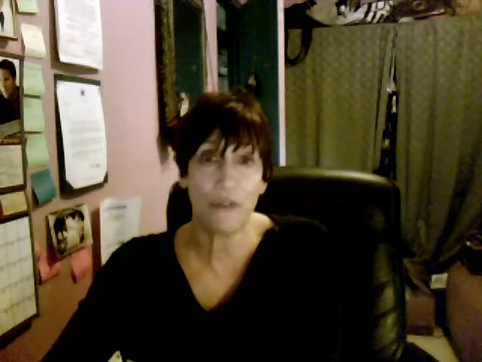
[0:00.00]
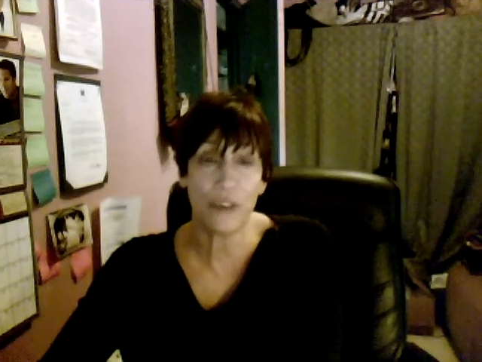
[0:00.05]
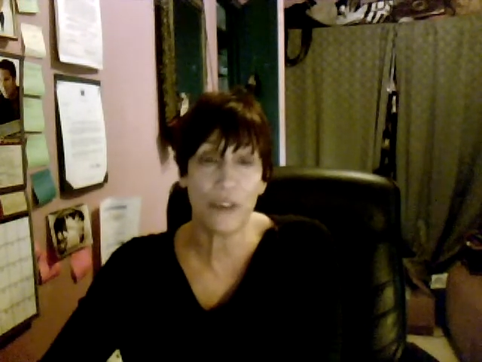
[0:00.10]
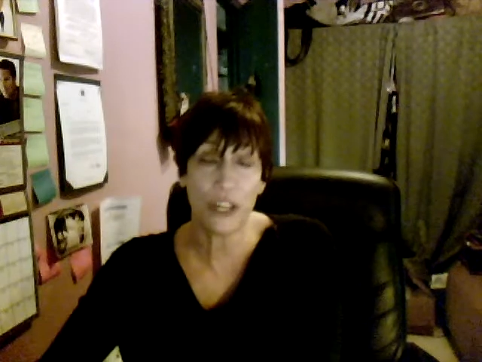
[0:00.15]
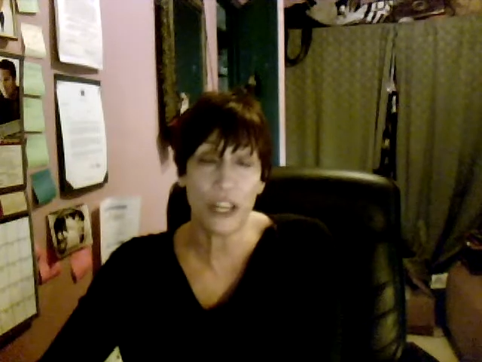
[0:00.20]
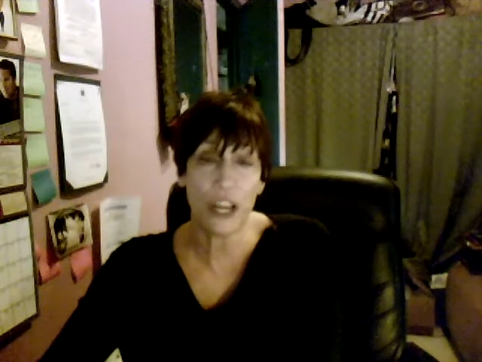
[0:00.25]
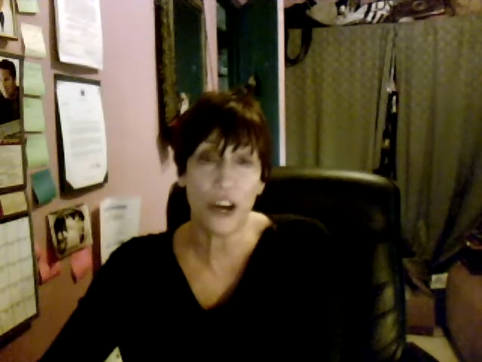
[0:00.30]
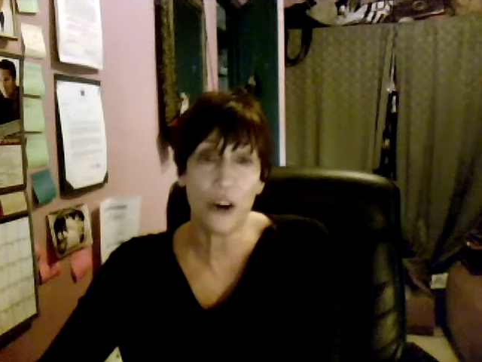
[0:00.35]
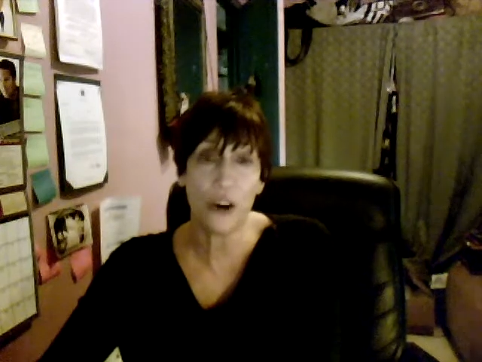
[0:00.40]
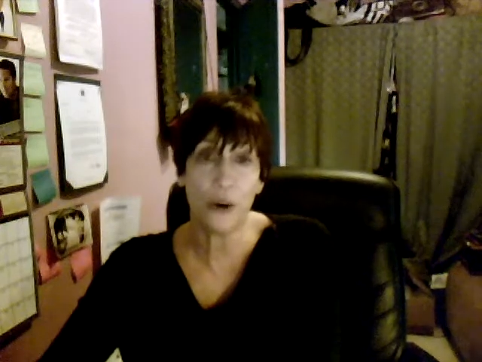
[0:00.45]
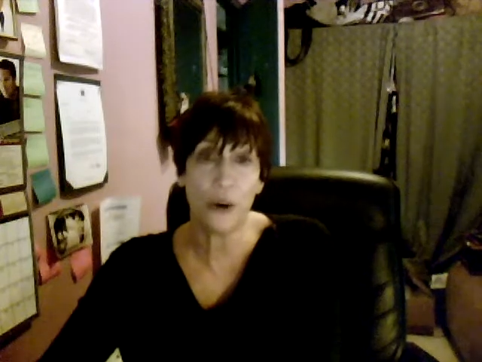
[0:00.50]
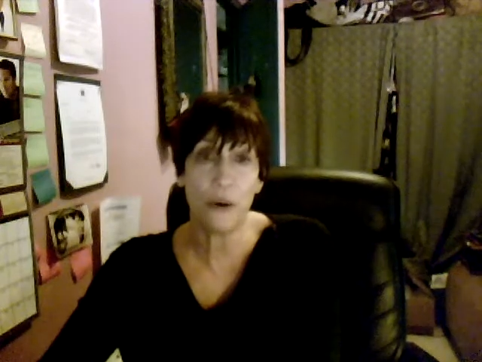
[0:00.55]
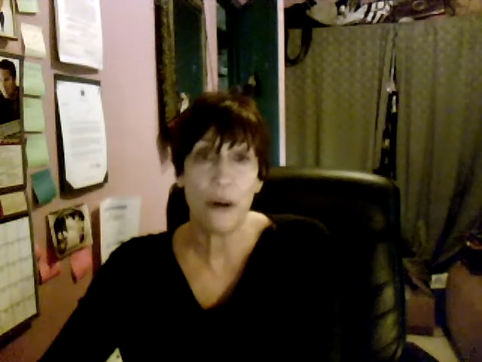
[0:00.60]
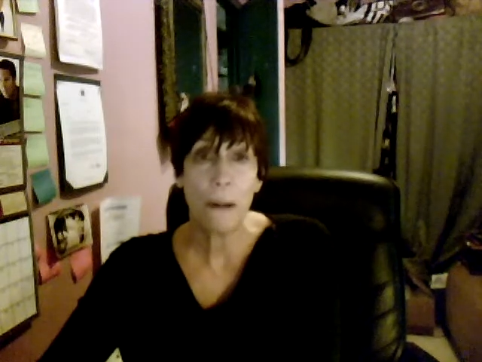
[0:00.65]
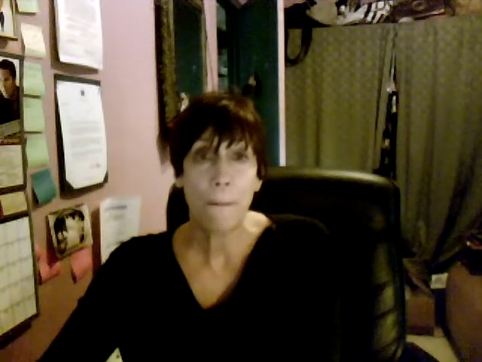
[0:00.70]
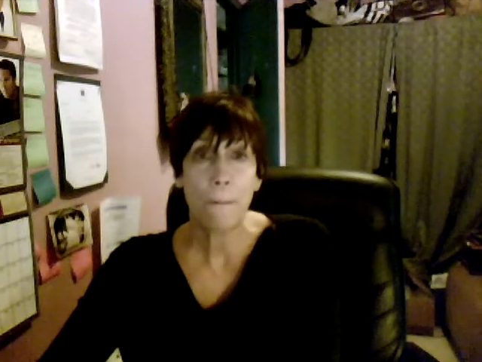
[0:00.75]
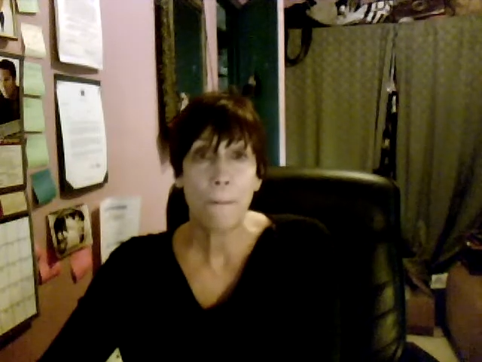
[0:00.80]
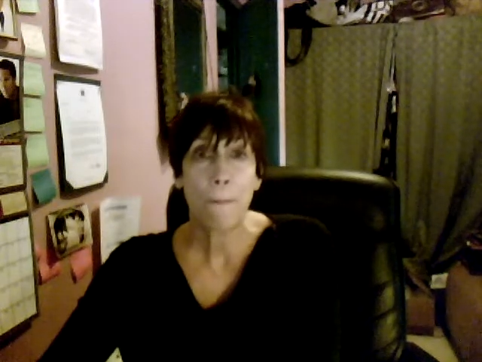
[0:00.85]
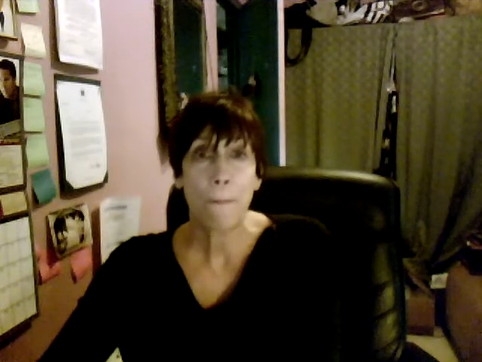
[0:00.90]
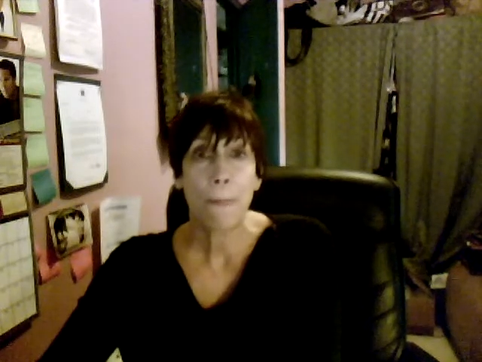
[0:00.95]
video
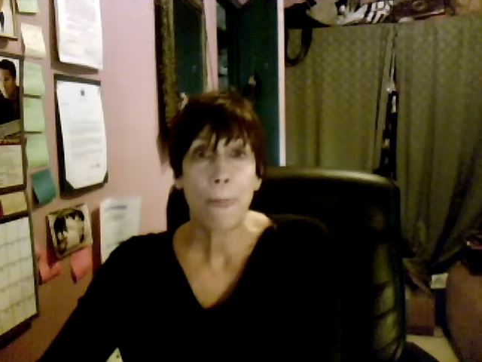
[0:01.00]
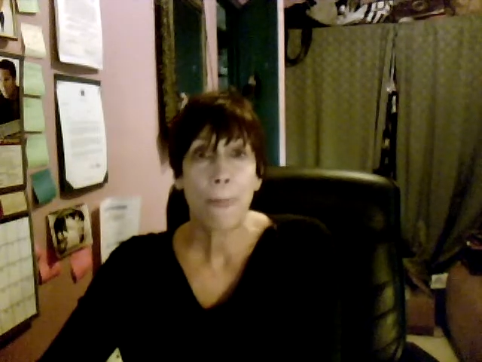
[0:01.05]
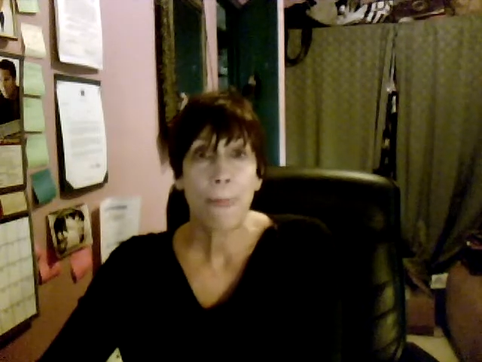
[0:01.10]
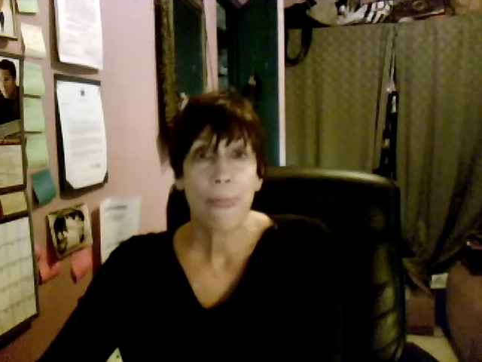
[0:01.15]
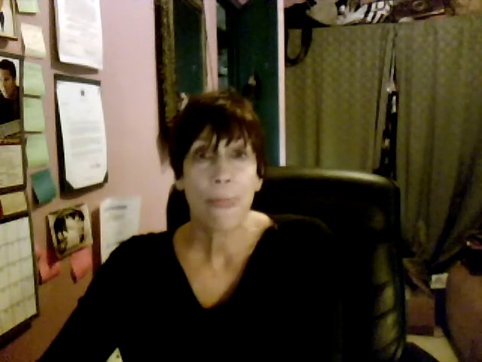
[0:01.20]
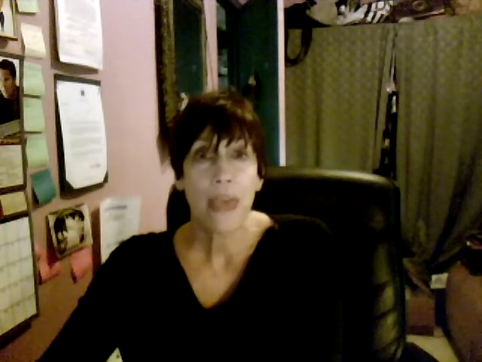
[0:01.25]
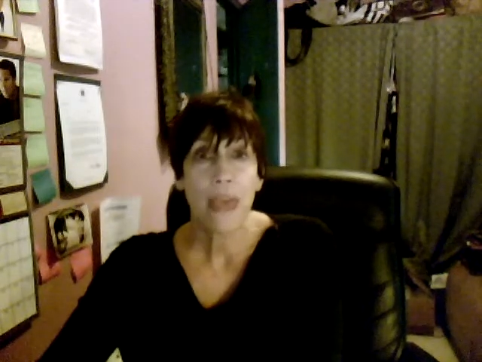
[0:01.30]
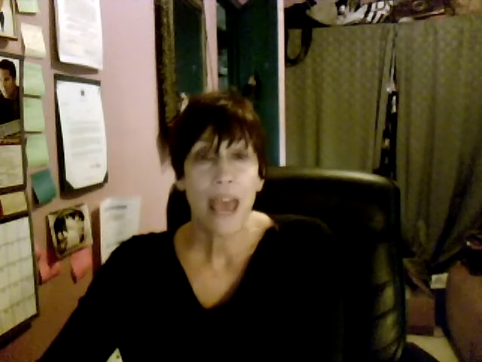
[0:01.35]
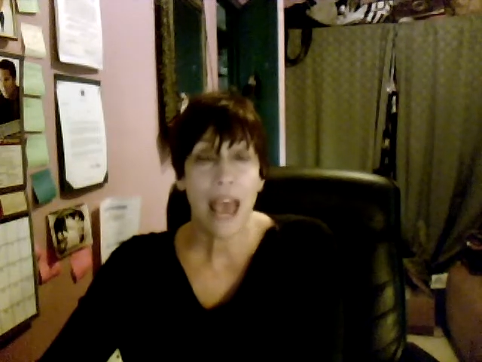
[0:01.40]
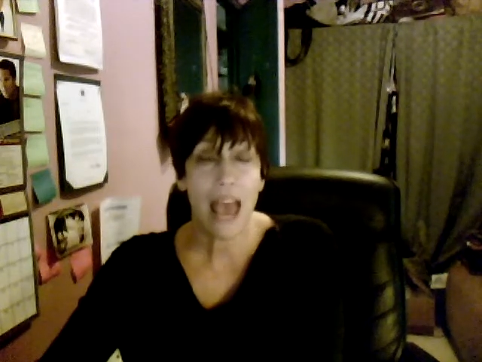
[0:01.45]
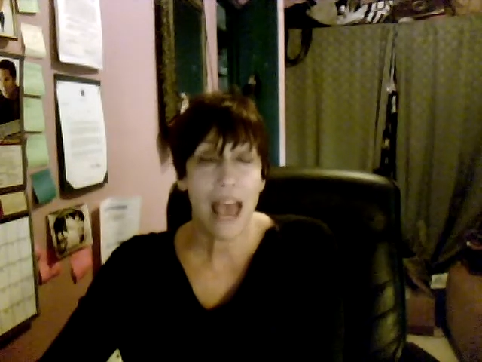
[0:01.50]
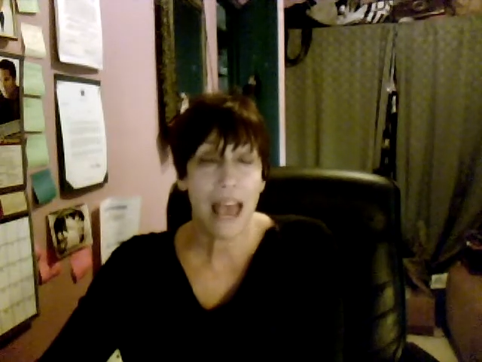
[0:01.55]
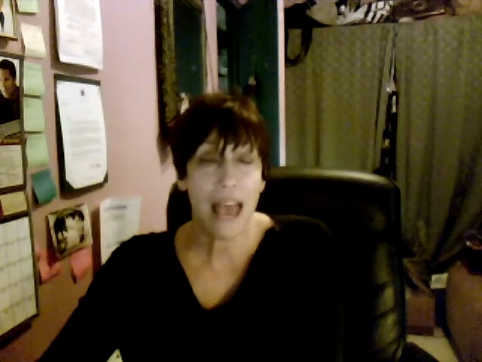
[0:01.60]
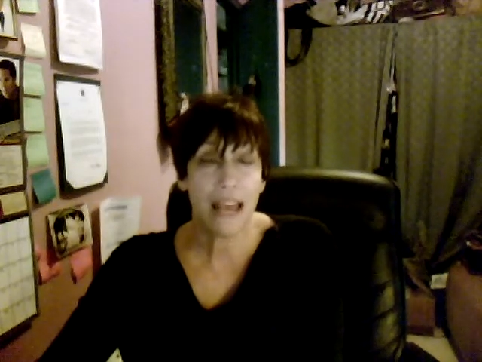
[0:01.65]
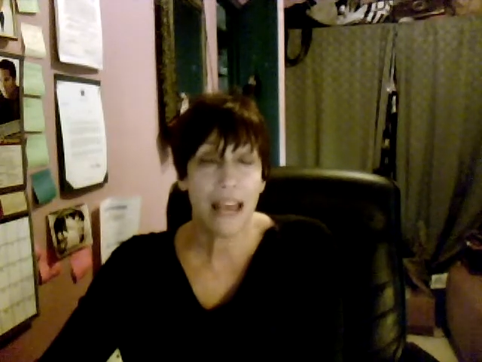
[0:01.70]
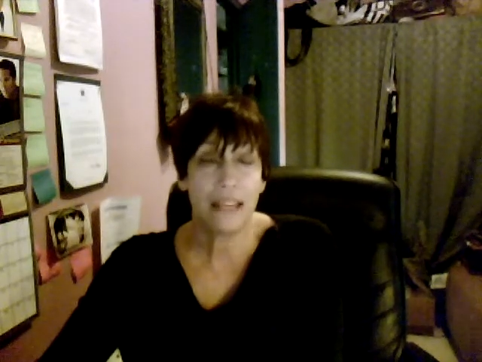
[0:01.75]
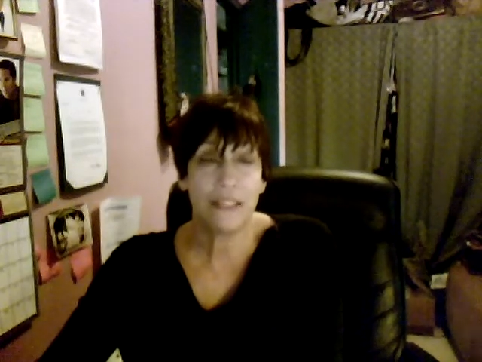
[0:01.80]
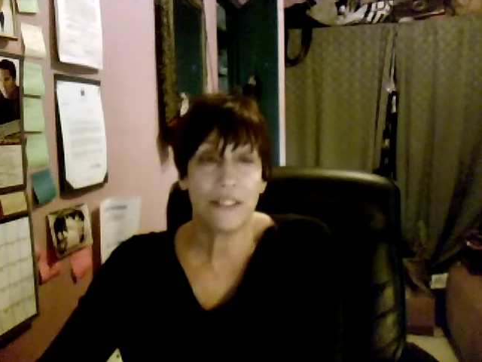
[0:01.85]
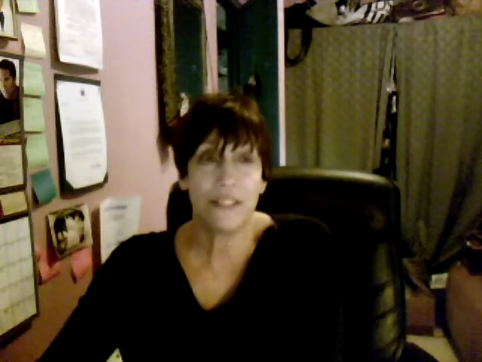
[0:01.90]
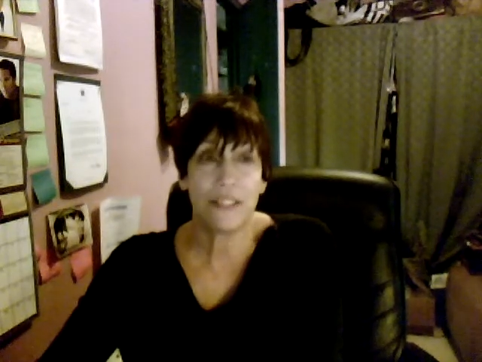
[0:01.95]

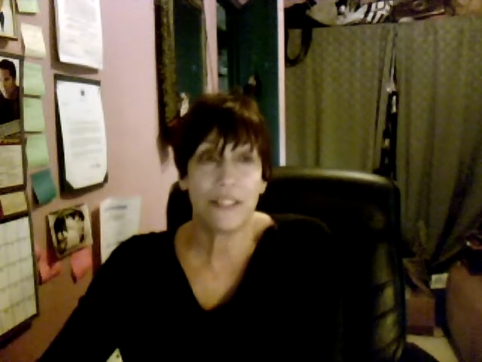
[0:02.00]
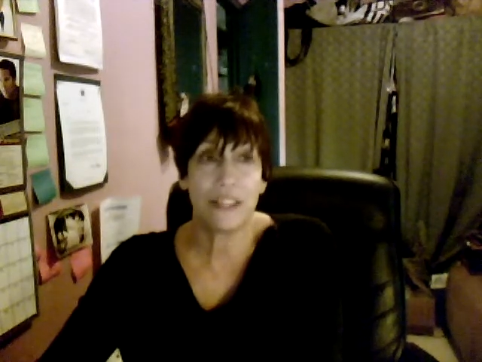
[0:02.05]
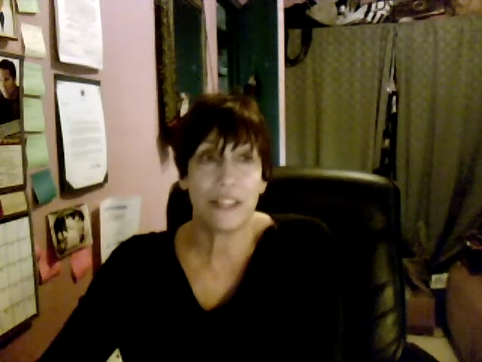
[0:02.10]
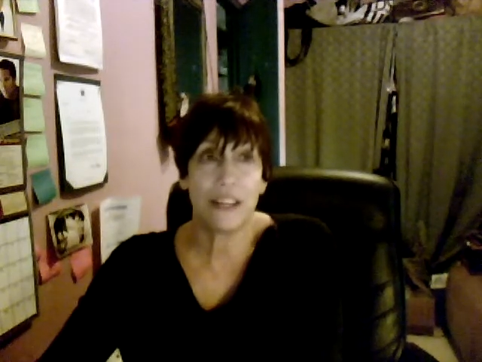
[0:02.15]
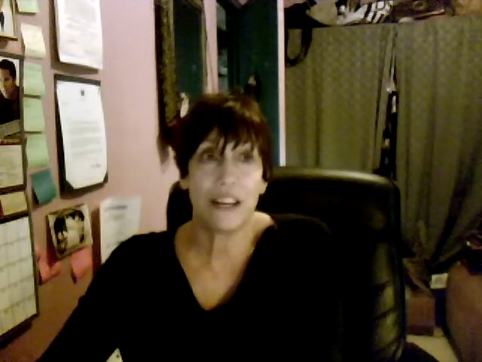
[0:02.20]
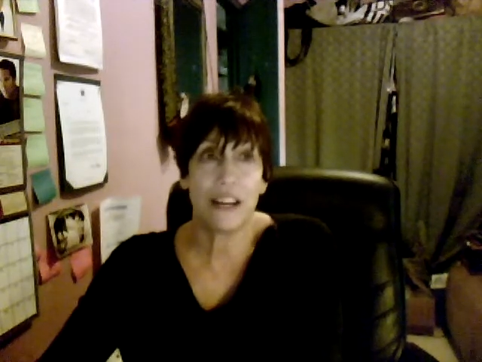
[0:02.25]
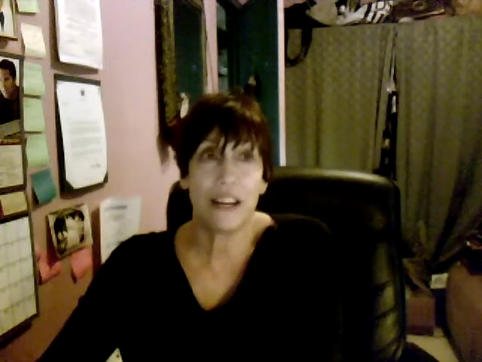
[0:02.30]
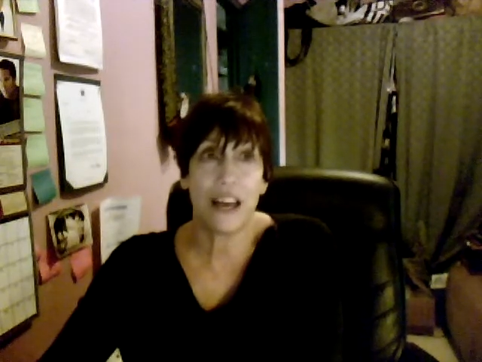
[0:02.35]
and